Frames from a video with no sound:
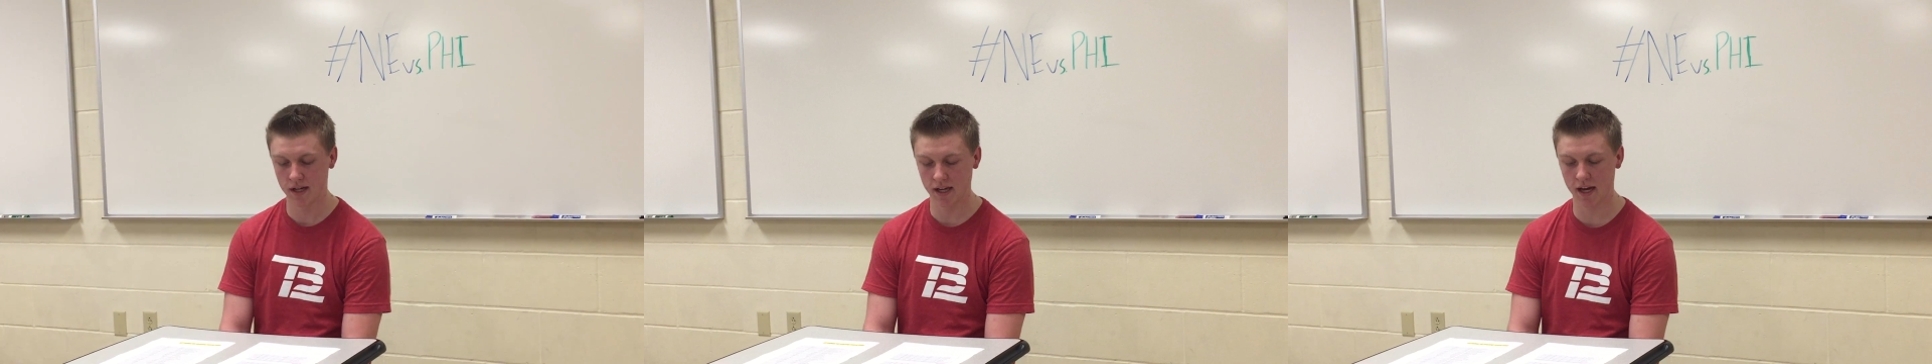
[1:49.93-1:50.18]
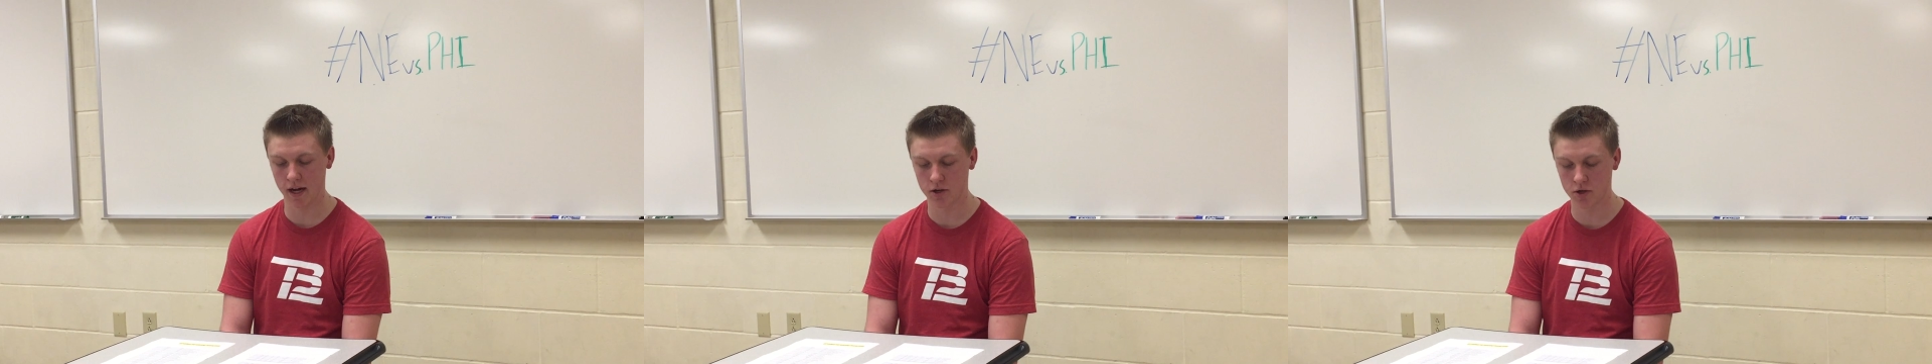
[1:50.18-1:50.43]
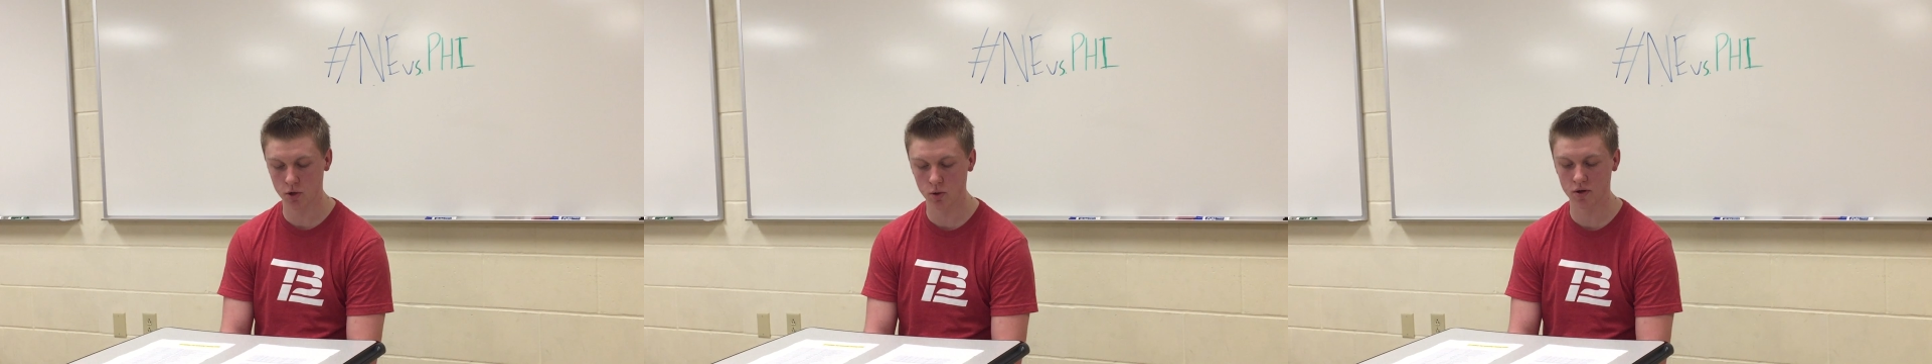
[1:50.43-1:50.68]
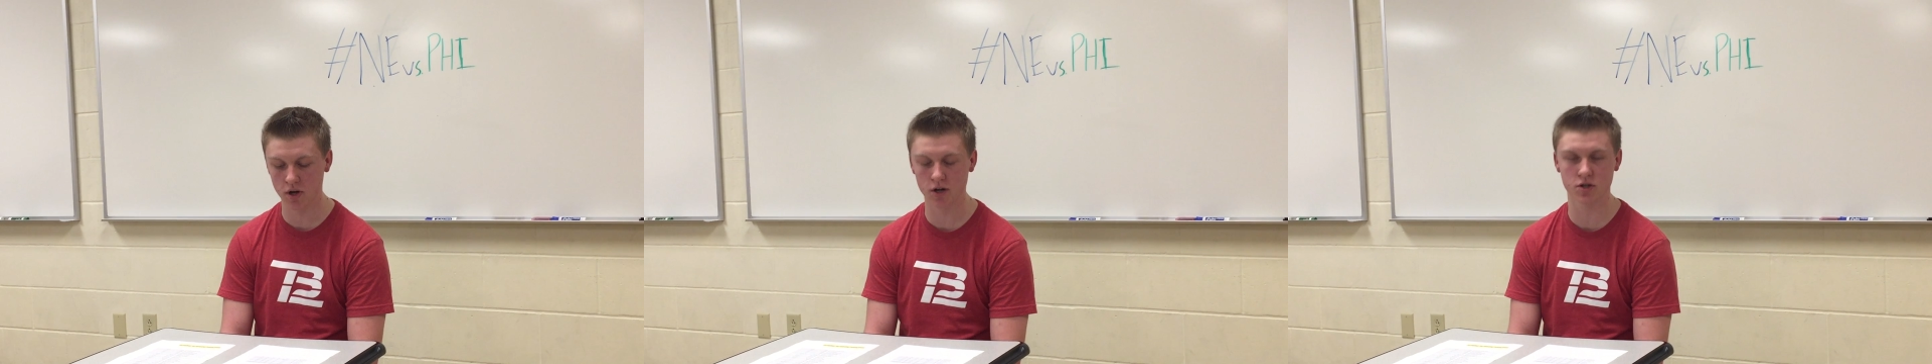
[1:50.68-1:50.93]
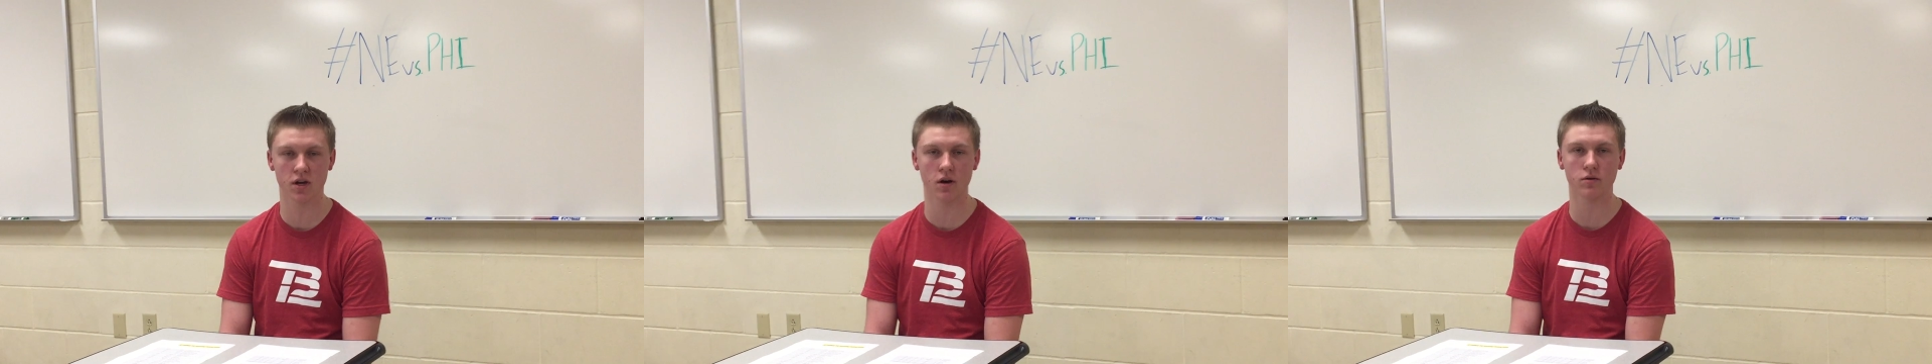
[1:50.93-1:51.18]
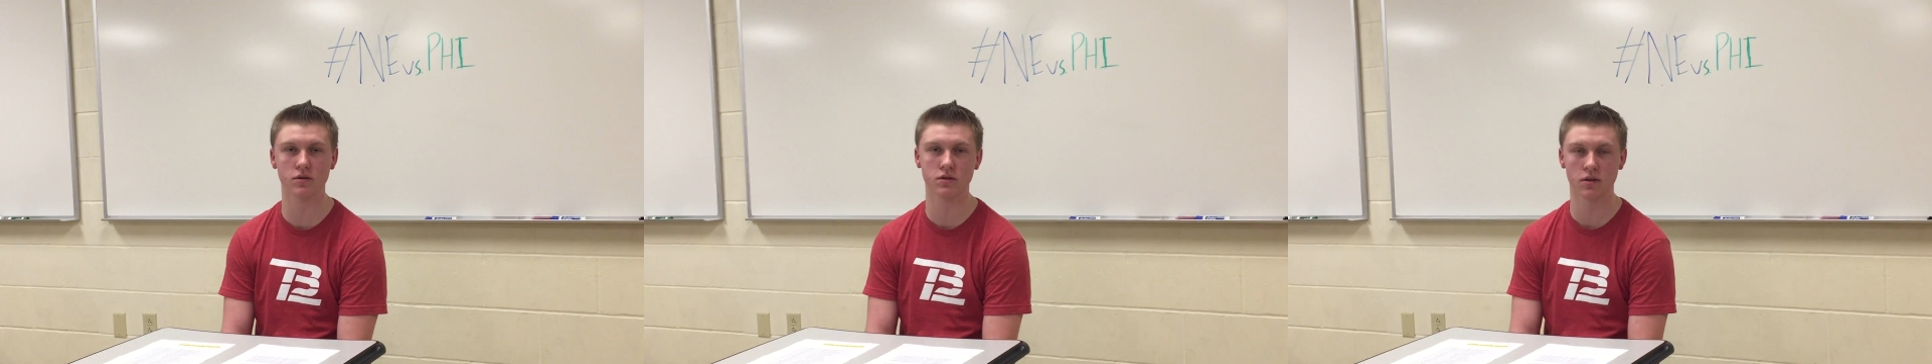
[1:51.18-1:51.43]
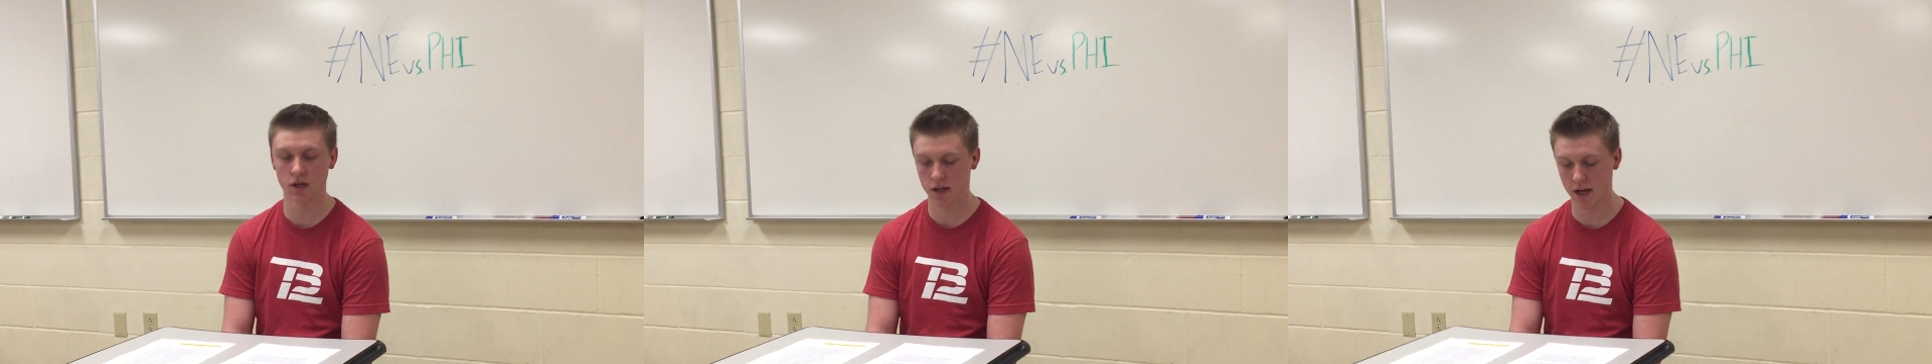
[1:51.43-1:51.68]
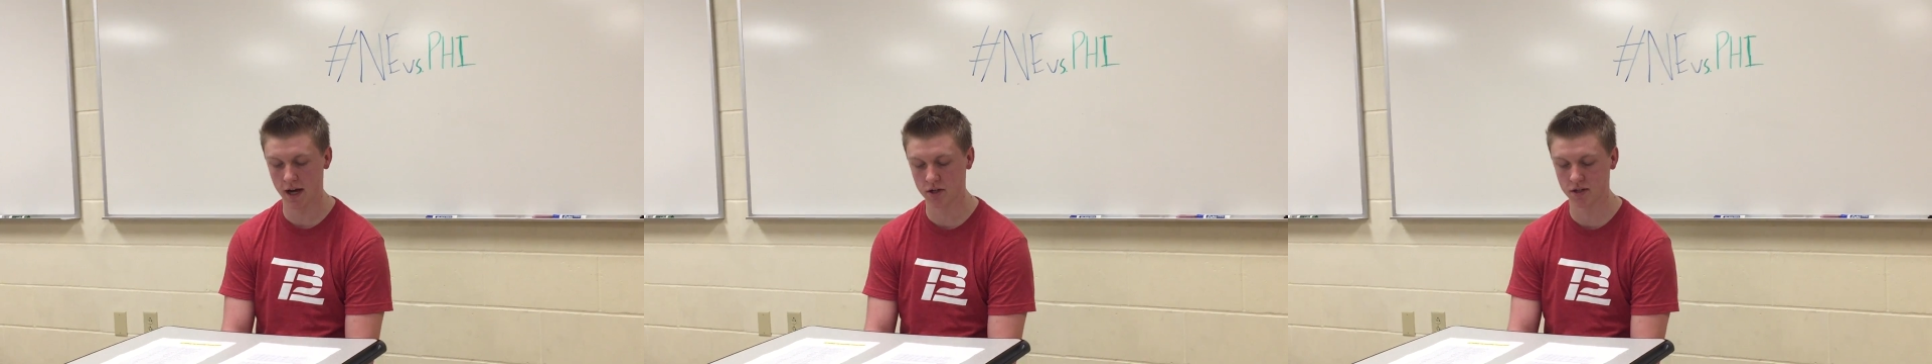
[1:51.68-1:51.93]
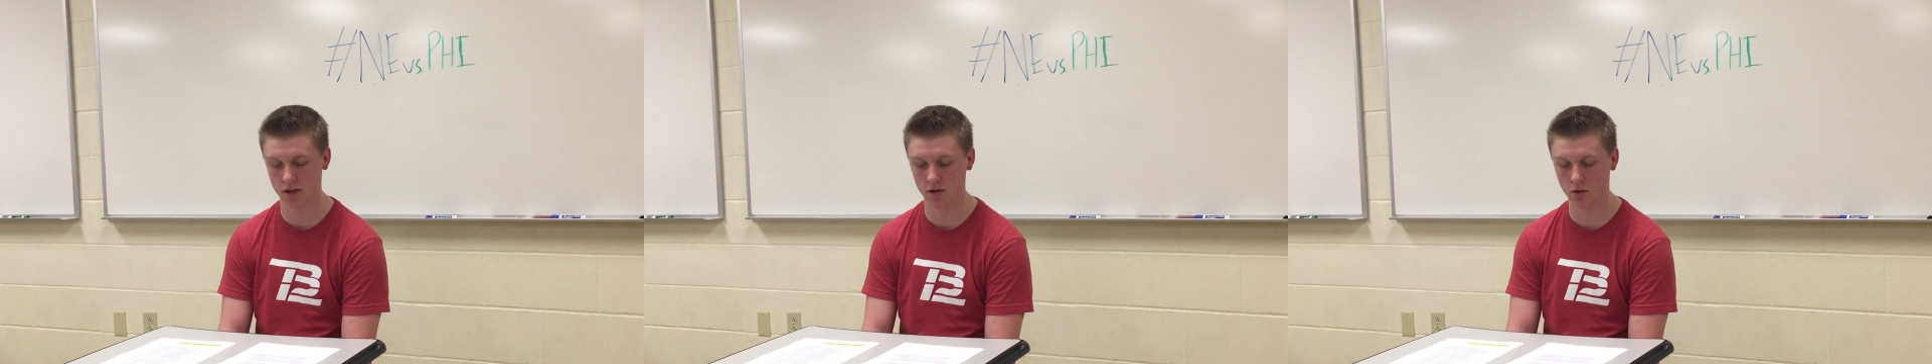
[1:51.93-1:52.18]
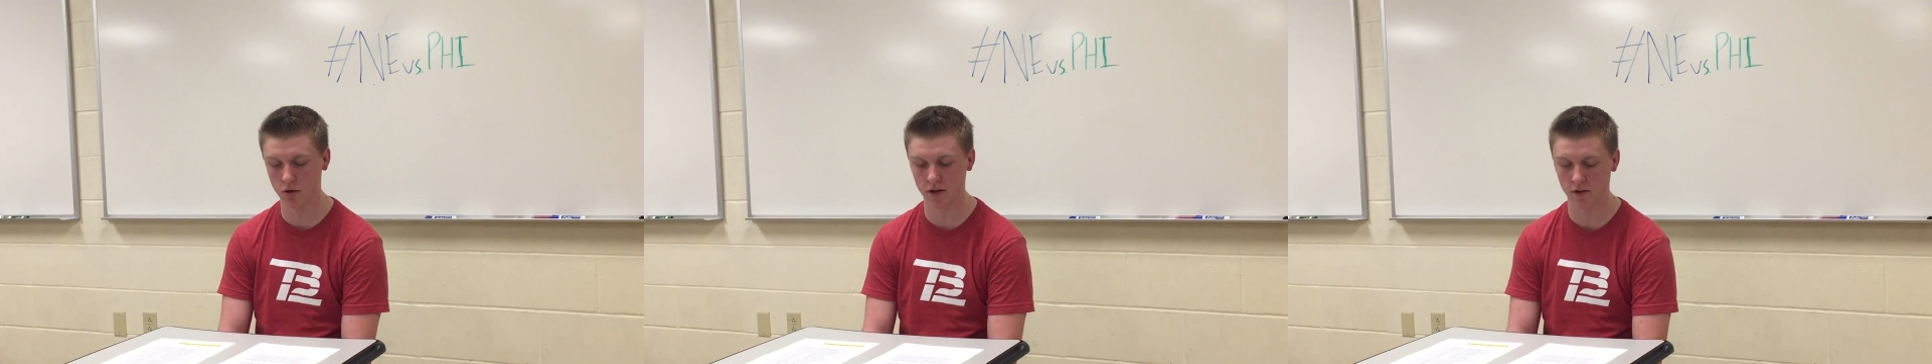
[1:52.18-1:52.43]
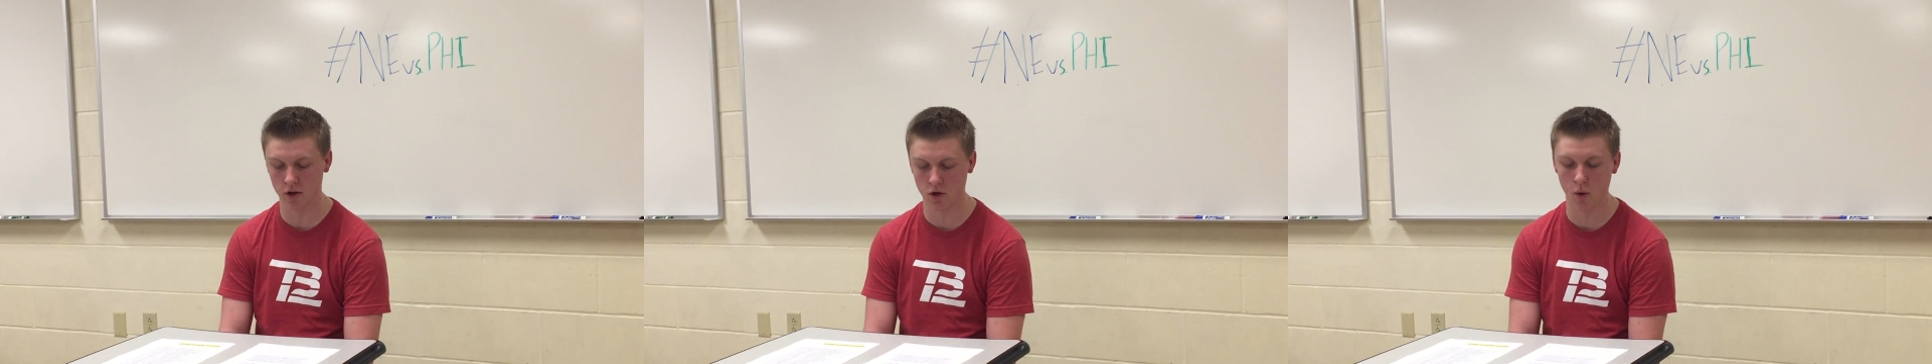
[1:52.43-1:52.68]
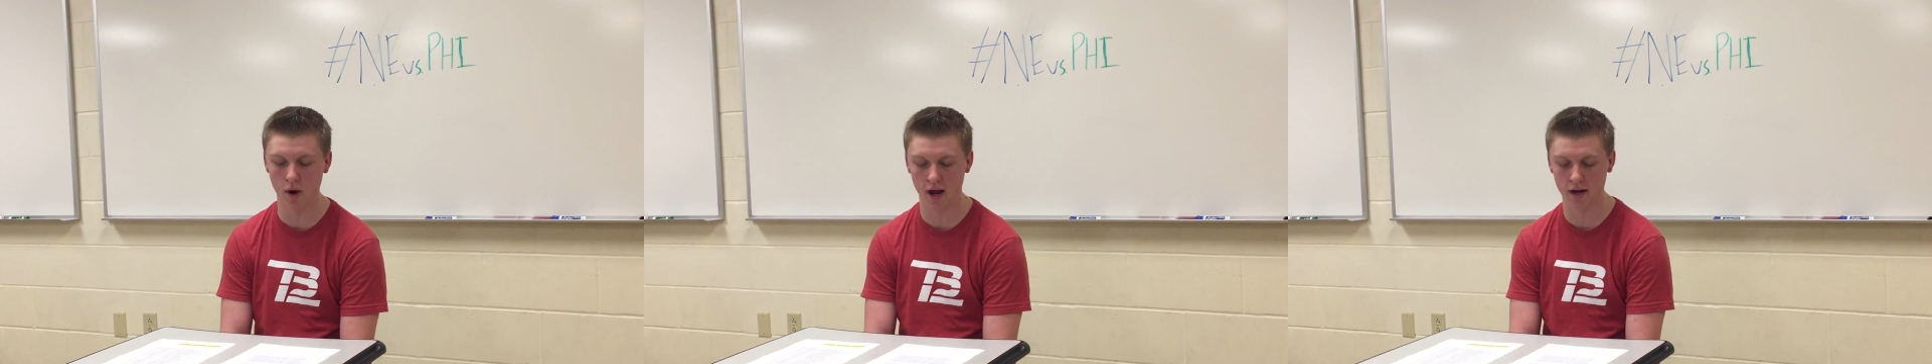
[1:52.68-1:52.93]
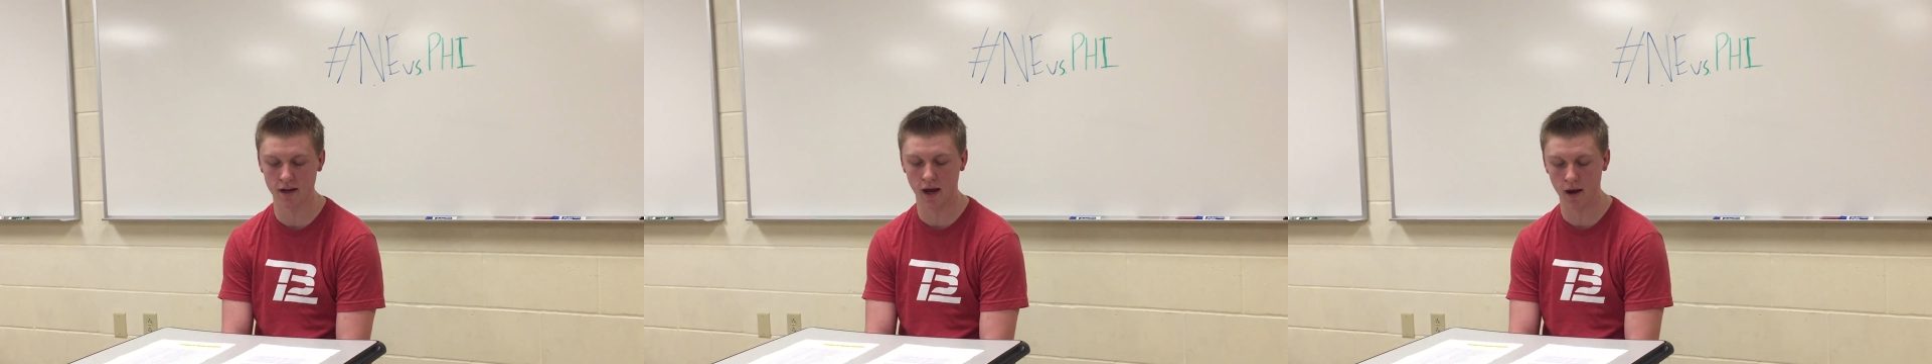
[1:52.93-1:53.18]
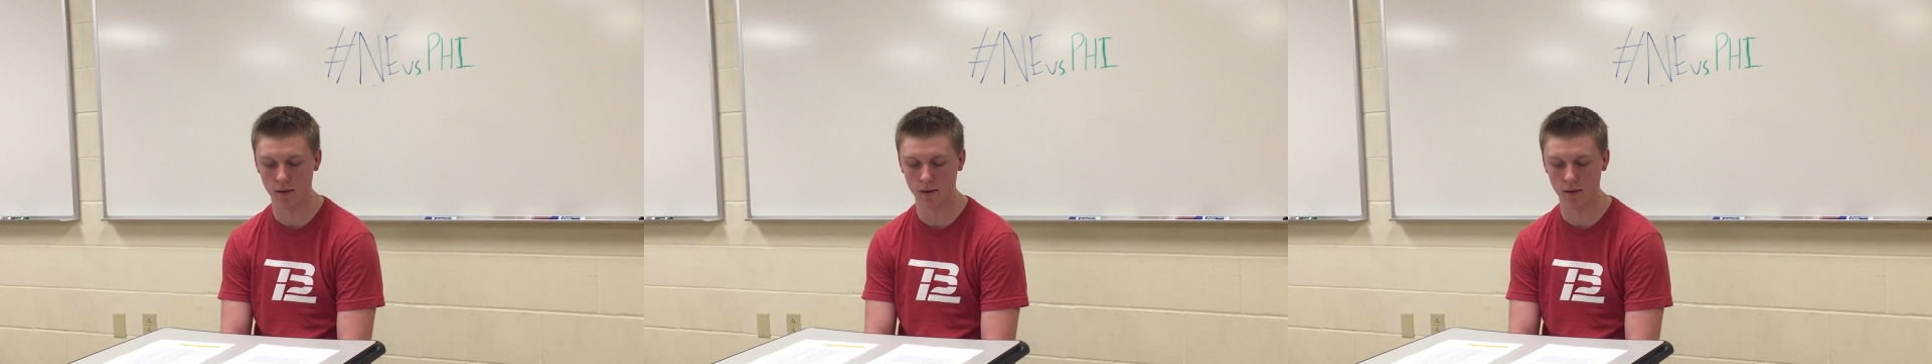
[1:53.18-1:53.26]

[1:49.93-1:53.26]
he had 2 touchdown catches, including the go-ahead